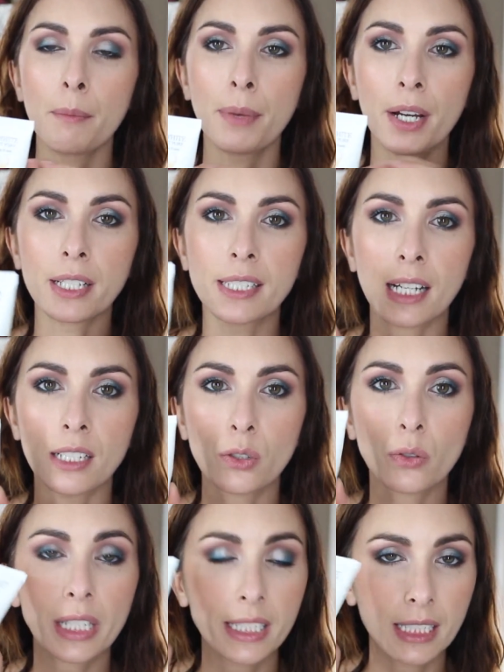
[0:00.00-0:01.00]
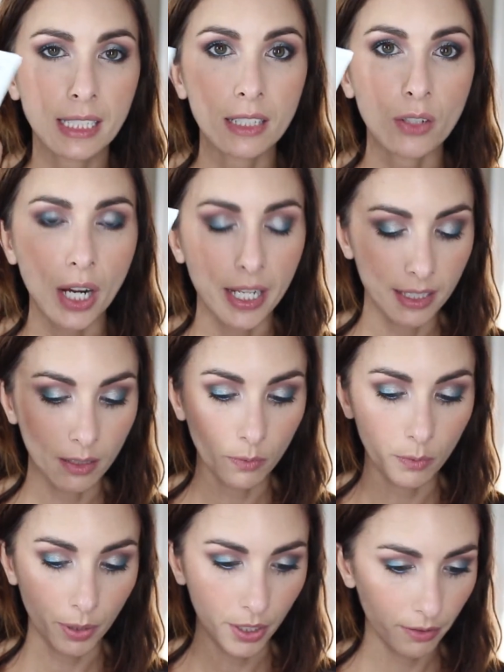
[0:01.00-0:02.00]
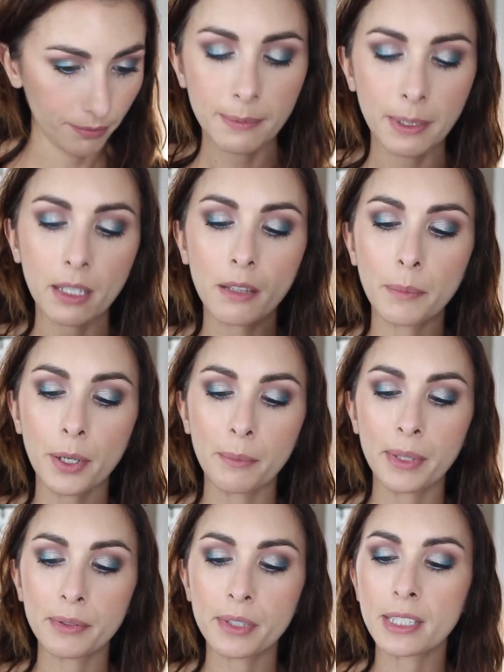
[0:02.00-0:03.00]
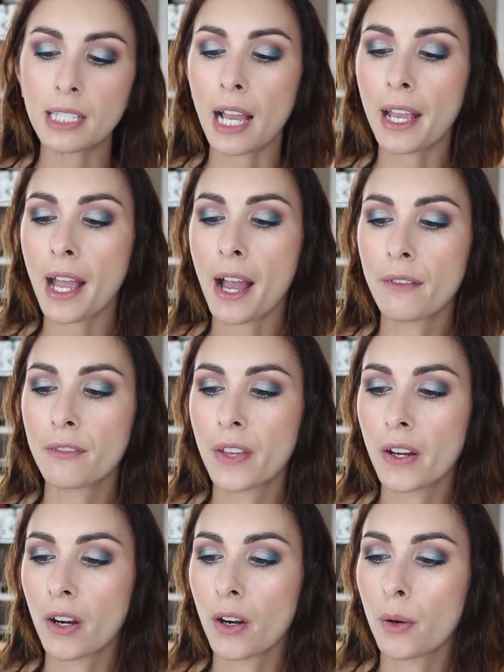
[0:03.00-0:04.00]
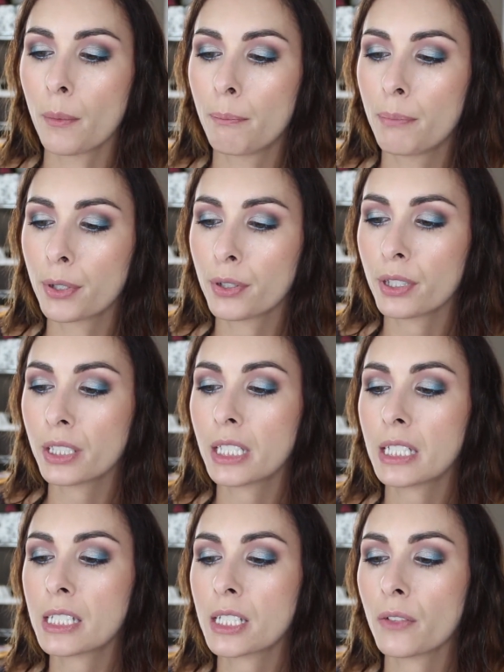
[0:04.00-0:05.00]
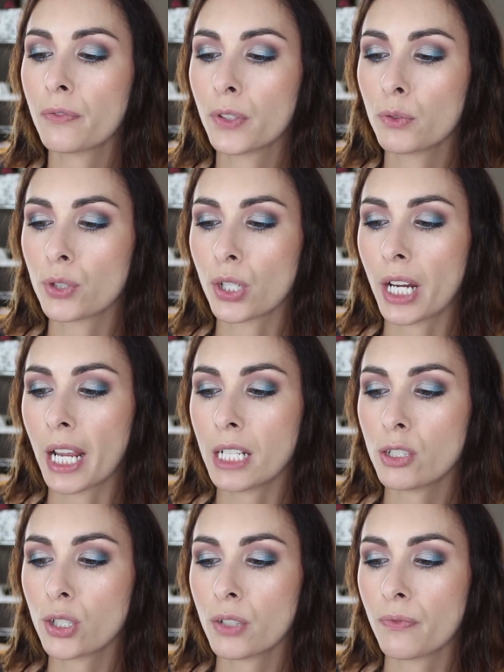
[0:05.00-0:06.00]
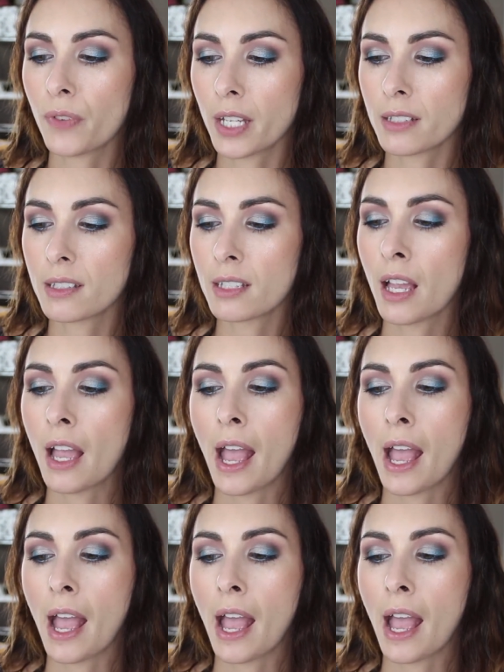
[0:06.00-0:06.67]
But don't get this in your eyes, it will burn. Speaking of Bare Minerals, I have their Brilliant Future Age Defense